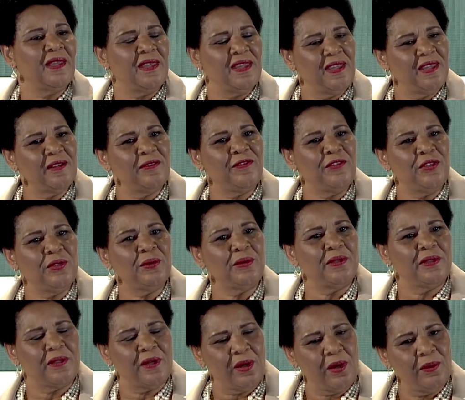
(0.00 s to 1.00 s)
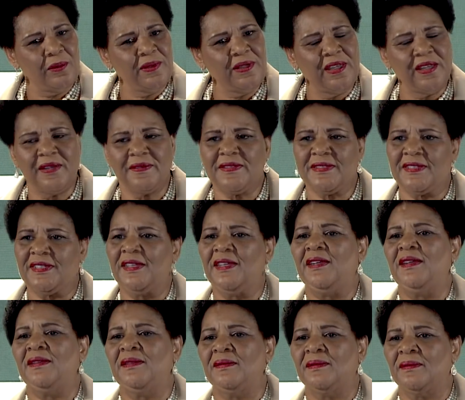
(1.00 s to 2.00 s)
If you could only have
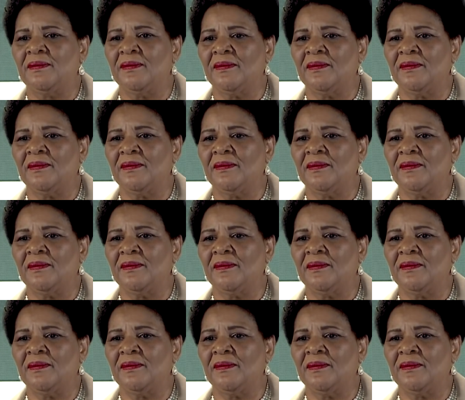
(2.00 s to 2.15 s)
seen